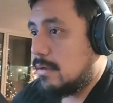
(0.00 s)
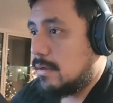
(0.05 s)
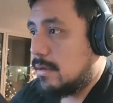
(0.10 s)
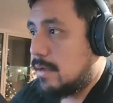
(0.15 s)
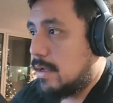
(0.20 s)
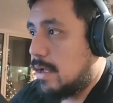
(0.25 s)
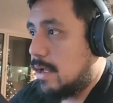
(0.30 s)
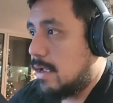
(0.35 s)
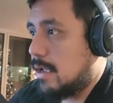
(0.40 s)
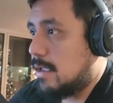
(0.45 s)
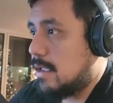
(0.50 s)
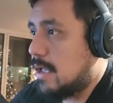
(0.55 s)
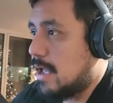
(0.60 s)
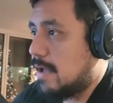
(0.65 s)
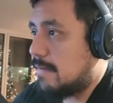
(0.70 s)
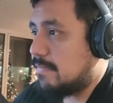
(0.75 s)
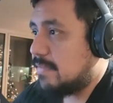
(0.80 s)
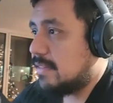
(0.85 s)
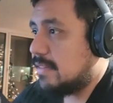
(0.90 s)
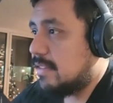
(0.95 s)
I
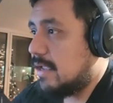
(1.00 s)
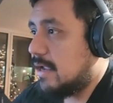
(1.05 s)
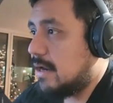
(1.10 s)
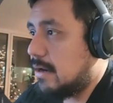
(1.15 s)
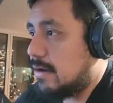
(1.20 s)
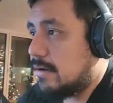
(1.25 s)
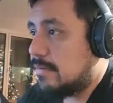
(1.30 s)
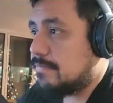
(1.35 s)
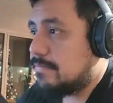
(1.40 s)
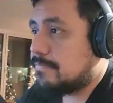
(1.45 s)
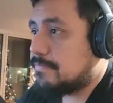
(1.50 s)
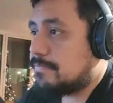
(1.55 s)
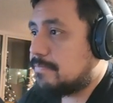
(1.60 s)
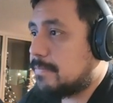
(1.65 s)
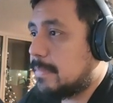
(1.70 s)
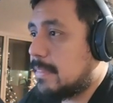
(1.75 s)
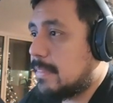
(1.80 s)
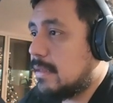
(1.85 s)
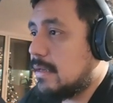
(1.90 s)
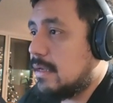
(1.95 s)
have it there.
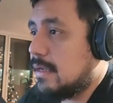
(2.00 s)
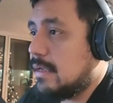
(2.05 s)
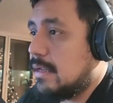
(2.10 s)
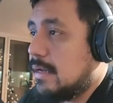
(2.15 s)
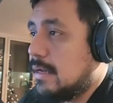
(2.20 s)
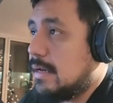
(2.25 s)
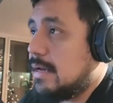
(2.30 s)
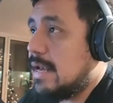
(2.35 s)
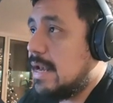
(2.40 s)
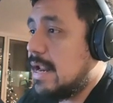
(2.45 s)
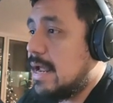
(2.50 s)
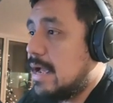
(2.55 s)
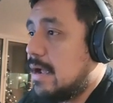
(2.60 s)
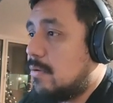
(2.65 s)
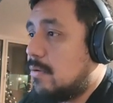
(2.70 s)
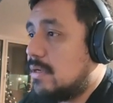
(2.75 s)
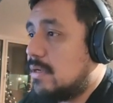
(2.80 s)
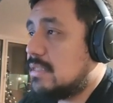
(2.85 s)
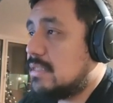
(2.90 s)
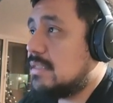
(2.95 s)

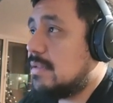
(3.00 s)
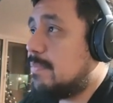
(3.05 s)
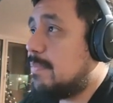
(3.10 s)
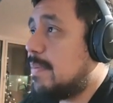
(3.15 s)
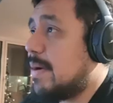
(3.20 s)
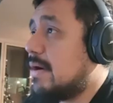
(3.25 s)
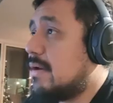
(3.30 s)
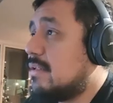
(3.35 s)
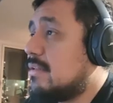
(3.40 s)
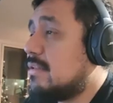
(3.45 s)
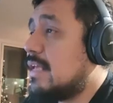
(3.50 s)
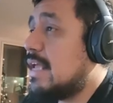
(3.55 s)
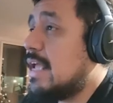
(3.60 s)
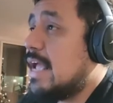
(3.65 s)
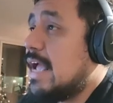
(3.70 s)
Now it's the parent.